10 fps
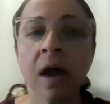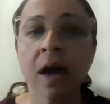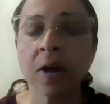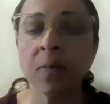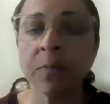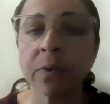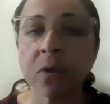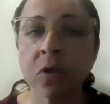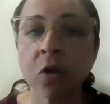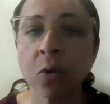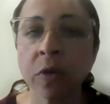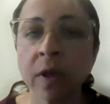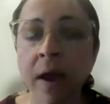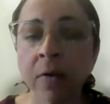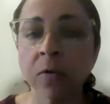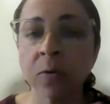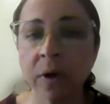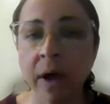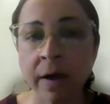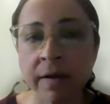So the equitable
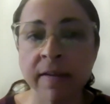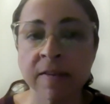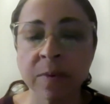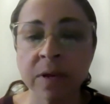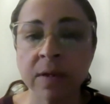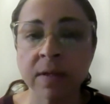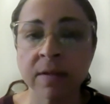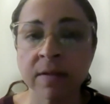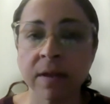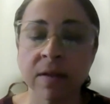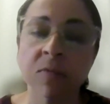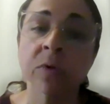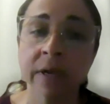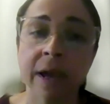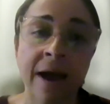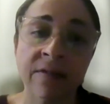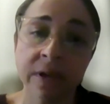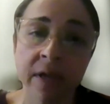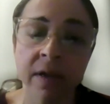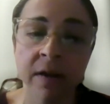access piece is really
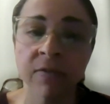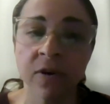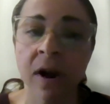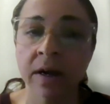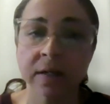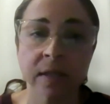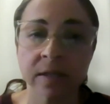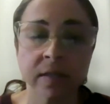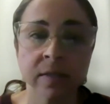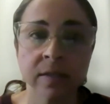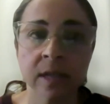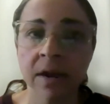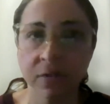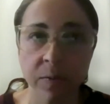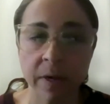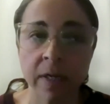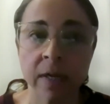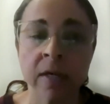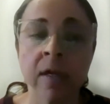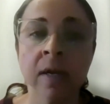advocating for access to
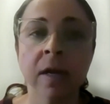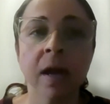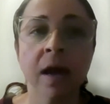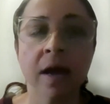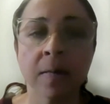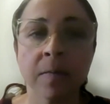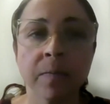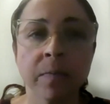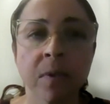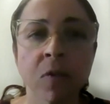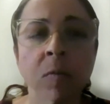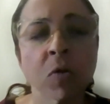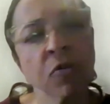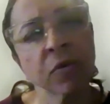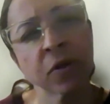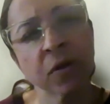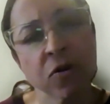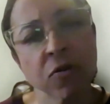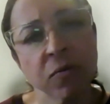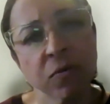everybody. So I'm not sure what the
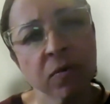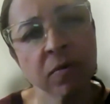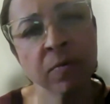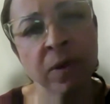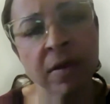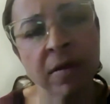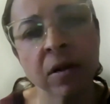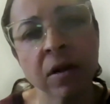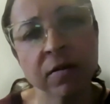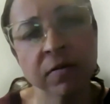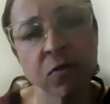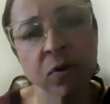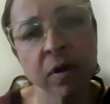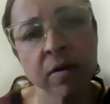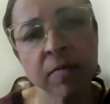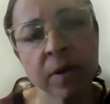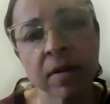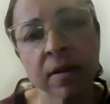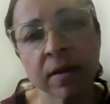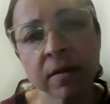question means on an individualized
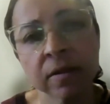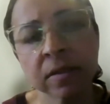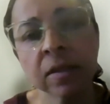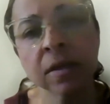basis.